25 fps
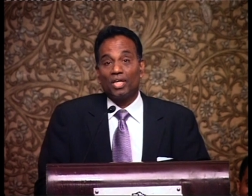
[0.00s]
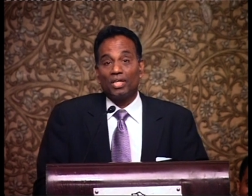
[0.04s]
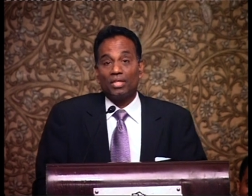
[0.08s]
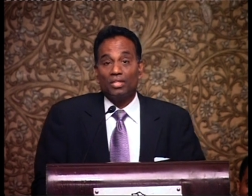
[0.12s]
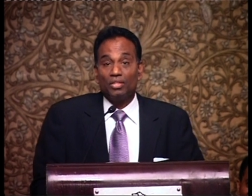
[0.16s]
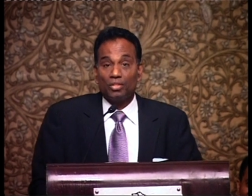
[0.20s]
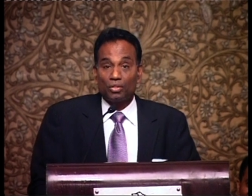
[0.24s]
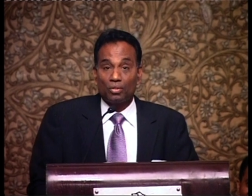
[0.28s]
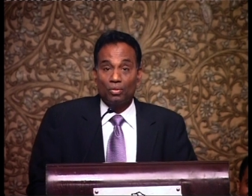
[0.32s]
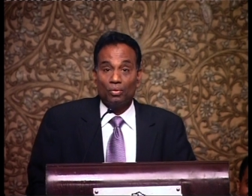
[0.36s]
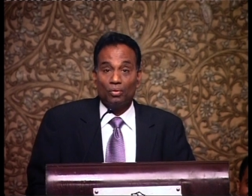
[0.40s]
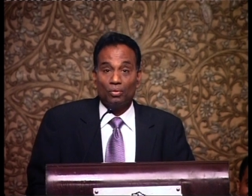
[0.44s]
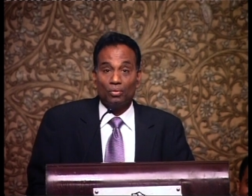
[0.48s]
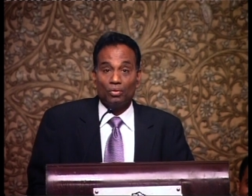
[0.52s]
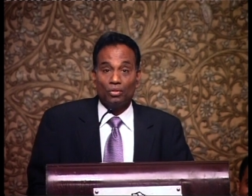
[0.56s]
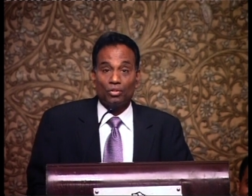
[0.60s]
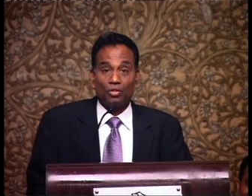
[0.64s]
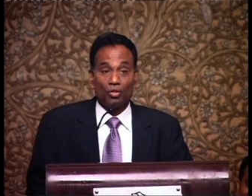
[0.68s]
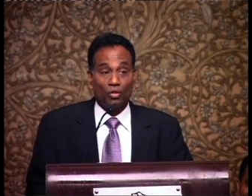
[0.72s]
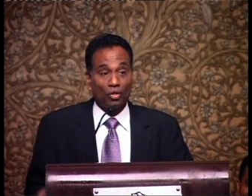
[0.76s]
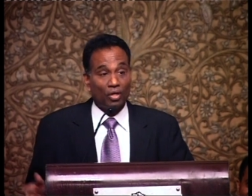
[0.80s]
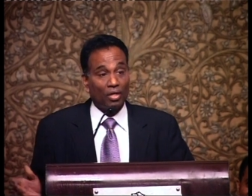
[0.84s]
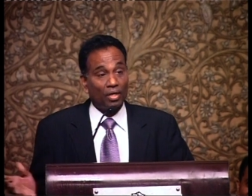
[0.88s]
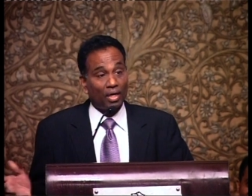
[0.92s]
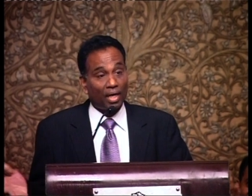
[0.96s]
were in school.
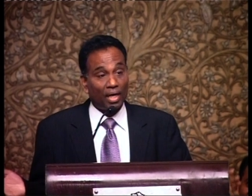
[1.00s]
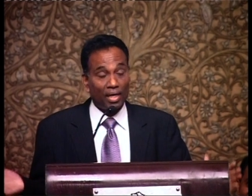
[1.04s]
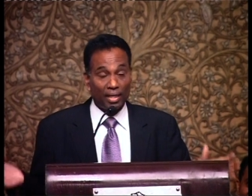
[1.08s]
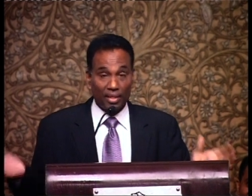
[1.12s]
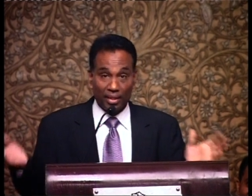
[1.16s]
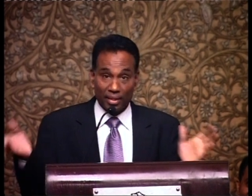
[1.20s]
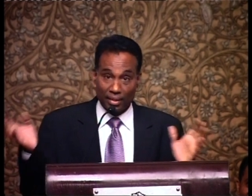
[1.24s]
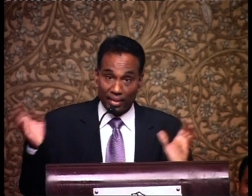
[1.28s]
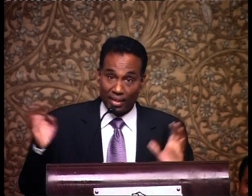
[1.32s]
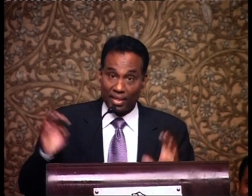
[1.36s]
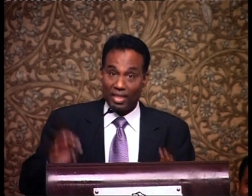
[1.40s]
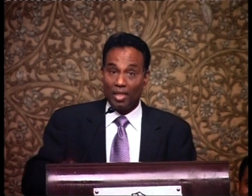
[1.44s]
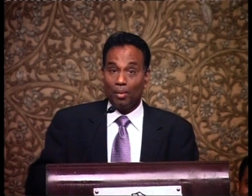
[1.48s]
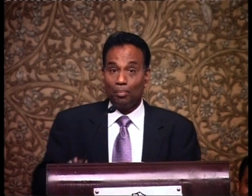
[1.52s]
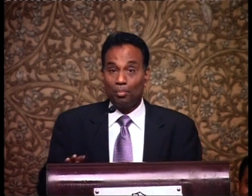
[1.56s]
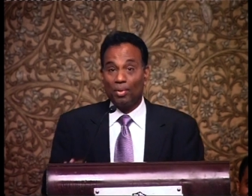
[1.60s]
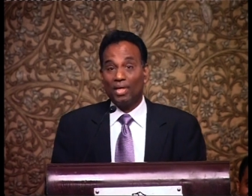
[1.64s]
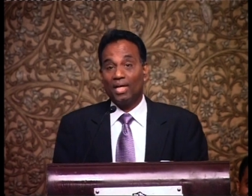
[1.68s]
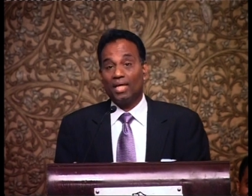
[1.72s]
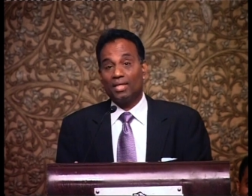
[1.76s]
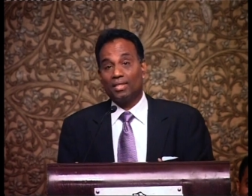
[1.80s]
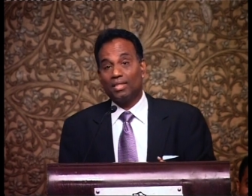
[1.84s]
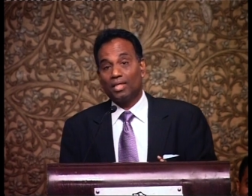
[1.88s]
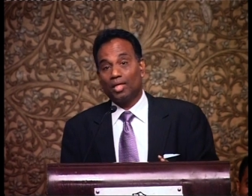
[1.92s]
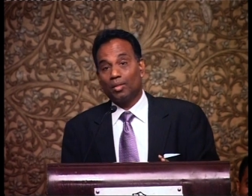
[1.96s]
So uh, I
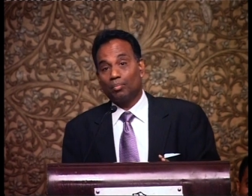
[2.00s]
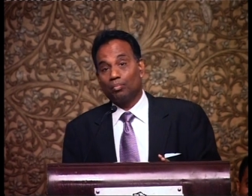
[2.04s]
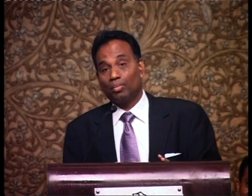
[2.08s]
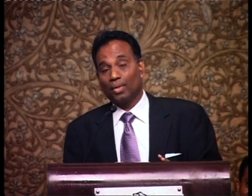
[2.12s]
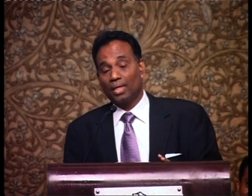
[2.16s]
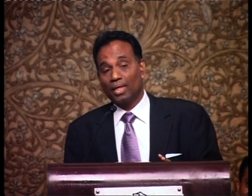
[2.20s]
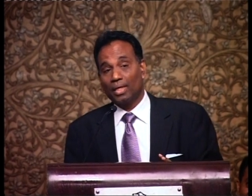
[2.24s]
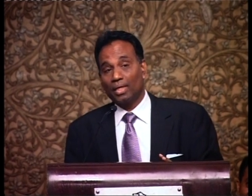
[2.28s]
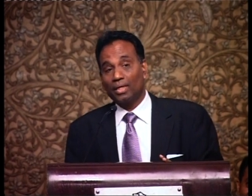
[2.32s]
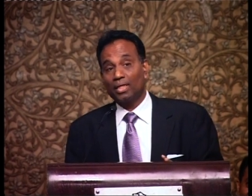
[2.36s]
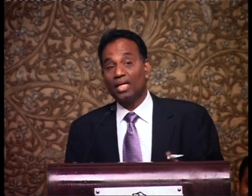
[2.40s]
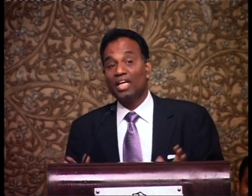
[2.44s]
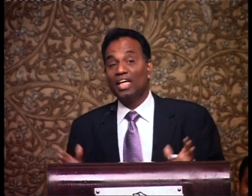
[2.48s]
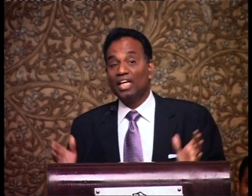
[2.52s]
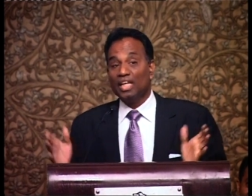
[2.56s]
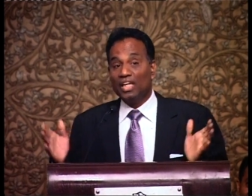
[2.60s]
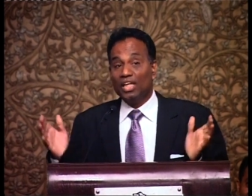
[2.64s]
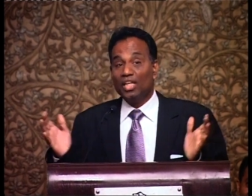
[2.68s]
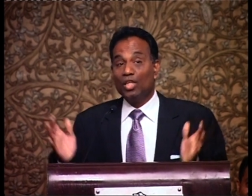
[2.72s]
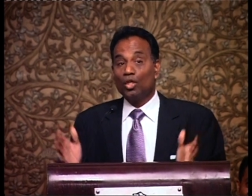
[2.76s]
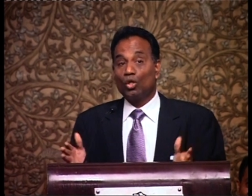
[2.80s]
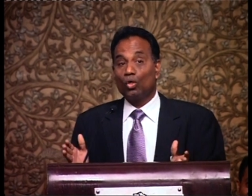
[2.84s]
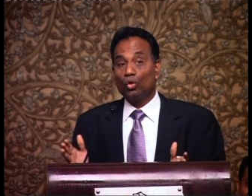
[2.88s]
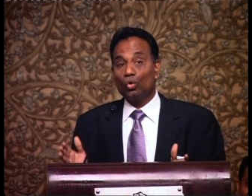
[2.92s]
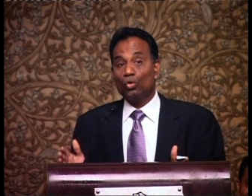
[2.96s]
re-prayed that prayer,
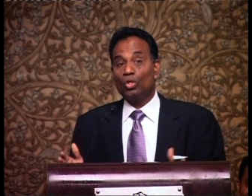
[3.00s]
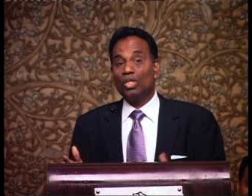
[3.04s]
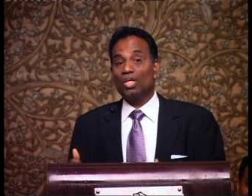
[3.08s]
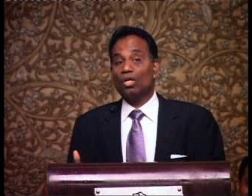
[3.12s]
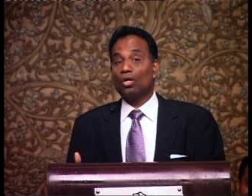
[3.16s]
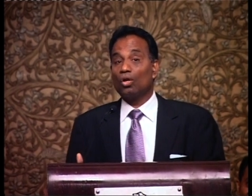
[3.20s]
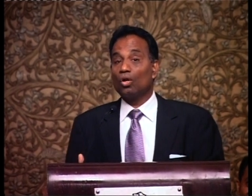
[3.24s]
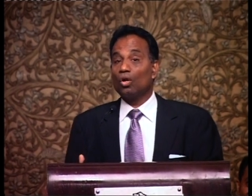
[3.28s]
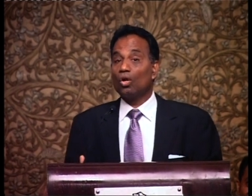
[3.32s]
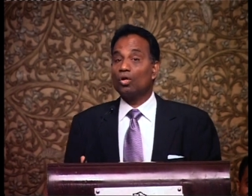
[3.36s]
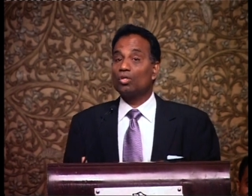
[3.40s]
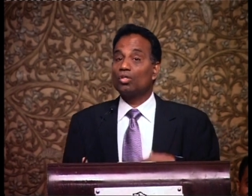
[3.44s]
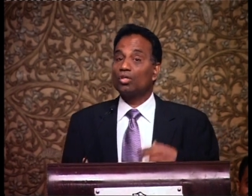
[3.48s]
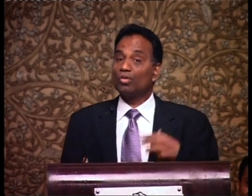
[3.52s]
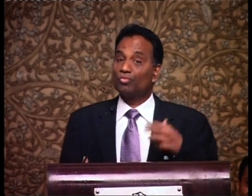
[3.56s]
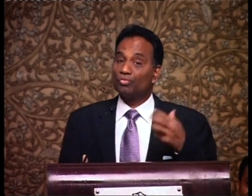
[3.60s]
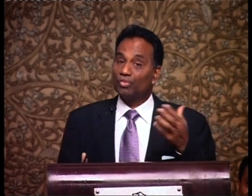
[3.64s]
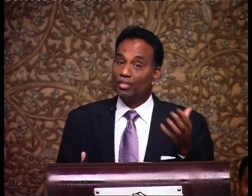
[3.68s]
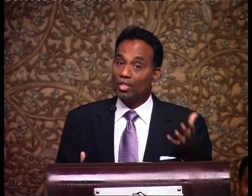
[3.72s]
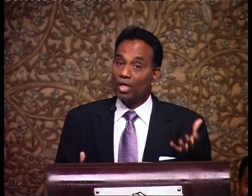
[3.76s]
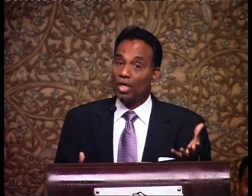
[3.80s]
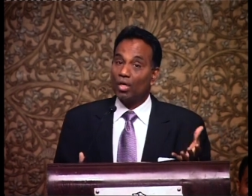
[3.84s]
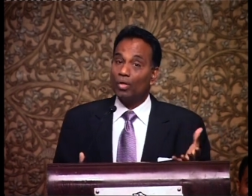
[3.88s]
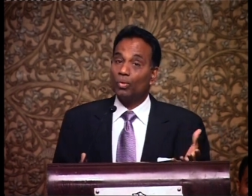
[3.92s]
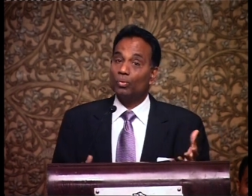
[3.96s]
including a lot of
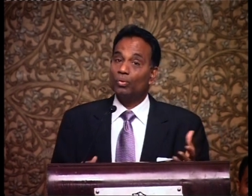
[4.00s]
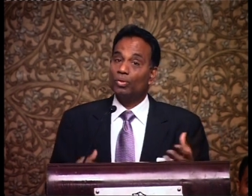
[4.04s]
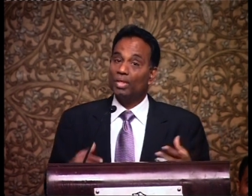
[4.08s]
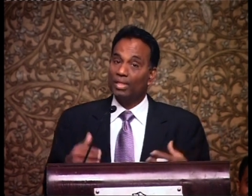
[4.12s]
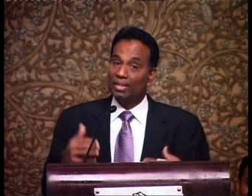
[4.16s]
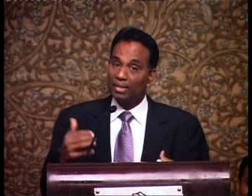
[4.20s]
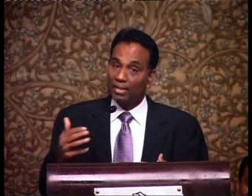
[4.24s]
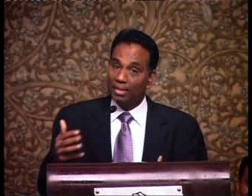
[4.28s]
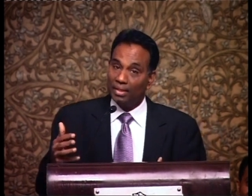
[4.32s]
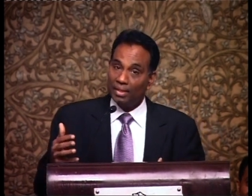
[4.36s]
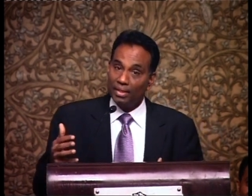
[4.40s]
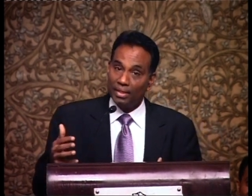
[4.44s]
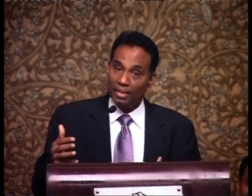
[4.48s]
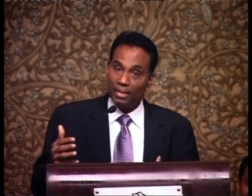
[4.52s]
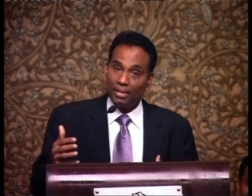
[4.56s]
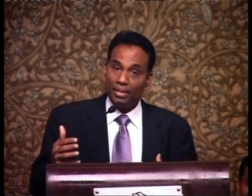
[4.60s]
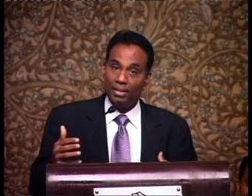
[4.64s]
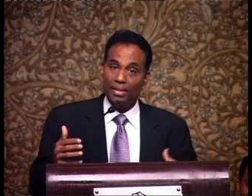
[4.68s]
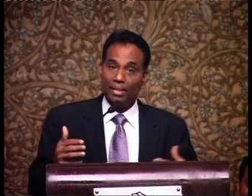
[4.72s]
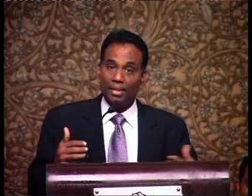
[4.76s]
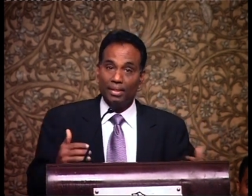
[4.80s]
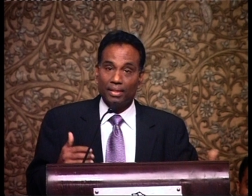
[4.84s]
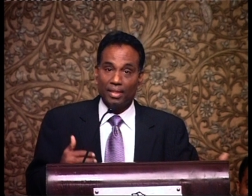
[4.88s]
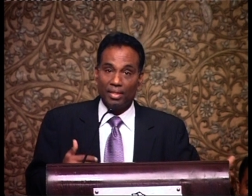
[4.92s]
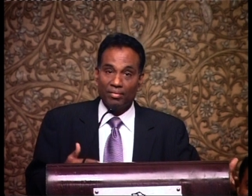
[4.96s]
thou and
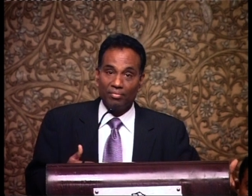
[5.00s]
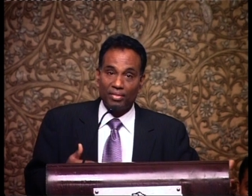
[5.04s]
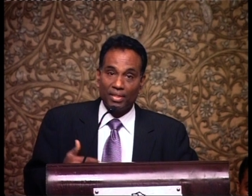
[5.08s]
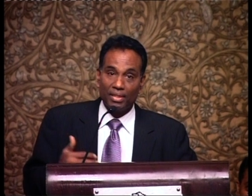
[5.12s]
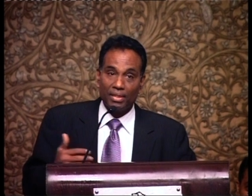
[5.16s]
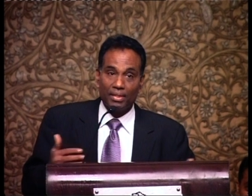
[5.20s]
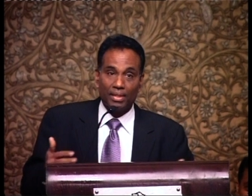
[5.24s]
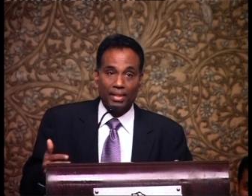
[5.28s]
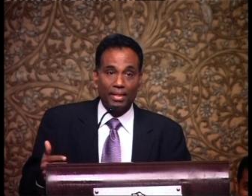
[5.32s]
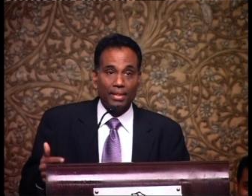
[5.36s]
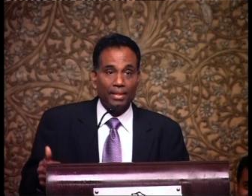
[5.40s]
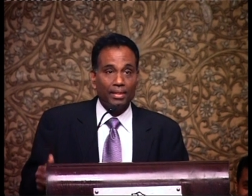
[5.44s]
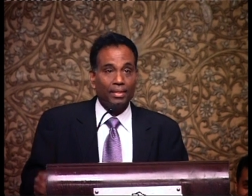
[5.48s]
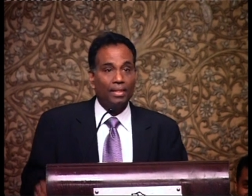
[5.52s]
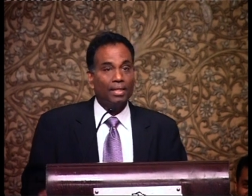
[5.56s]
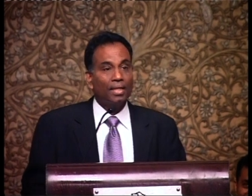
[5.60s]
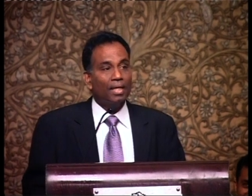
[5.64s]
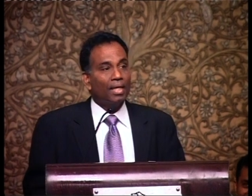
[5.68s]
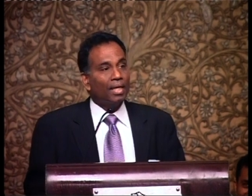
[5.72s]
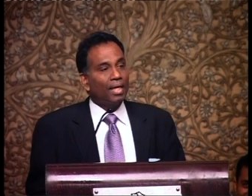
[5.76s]
thee and everything,